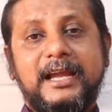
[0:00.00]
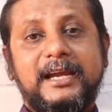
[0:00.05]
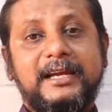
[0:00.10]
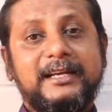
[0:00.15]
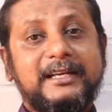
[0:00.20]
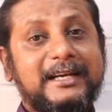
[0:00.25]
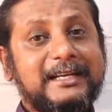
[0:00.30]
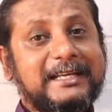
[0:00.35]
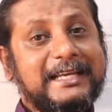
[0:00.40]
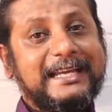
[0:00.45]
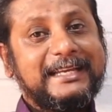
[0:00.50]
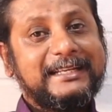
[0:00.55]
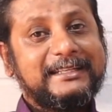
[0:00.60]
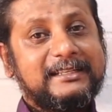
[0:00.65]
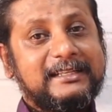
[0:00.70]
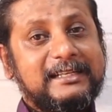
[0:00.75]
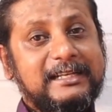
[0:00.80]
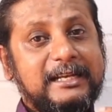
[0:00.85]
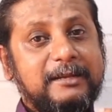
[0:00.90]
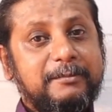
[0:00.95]
And
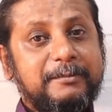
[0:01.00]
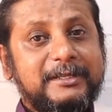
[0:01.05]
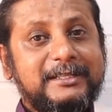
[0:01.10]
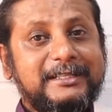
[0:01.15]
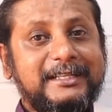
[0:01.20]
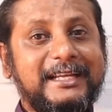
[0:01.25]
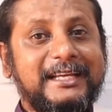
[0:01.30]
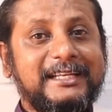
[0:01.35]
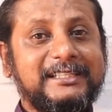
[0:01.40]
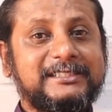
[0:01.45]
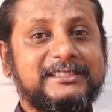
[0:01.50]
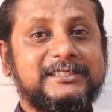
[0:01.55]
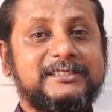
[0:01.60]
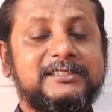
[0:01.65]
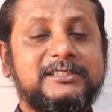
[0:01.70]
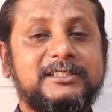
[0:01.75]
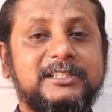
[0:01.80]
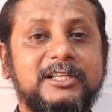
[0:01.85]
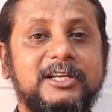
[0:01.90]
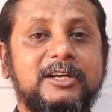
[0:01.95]
again,
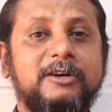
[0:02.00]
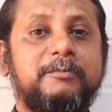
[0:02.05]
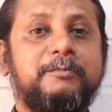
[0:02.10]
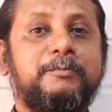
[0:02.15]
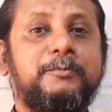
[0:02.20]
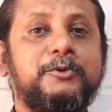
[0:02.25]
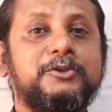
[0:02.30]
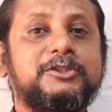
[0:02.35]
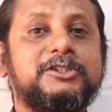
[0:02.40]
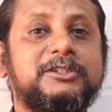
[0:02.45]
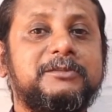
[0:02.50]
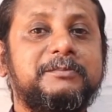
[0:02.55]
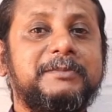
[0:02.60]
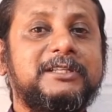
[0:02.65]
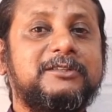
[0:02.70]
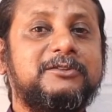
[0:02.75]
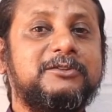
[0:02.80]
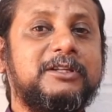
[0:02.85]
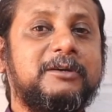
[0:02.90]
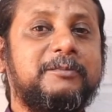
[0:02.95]
limitations pushed
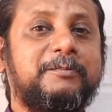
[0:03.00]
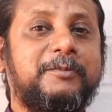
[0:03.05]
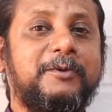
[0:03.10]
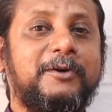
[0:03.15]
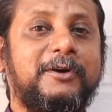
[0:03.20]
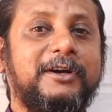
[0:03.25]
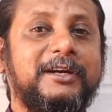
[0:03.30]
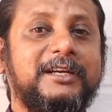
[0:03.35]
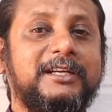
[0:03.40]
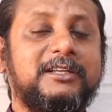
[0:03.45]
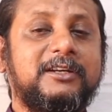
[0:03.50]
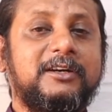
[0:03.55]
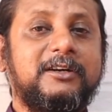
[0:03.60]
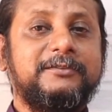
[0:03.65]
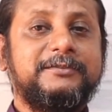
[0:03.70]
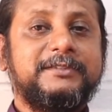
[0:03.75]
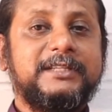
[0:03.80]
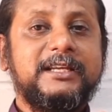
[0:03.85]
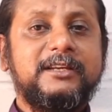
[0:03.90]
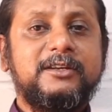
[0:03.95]
me to the point
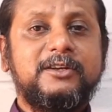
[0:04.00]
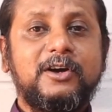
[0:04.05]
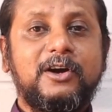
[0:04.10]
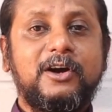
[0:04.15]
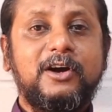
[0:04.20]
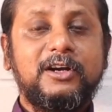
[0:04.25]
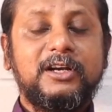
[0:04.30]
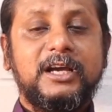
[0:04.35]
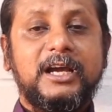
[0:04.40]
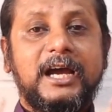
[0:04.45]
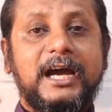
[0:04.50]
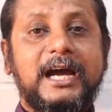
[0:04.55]
of saying, "God,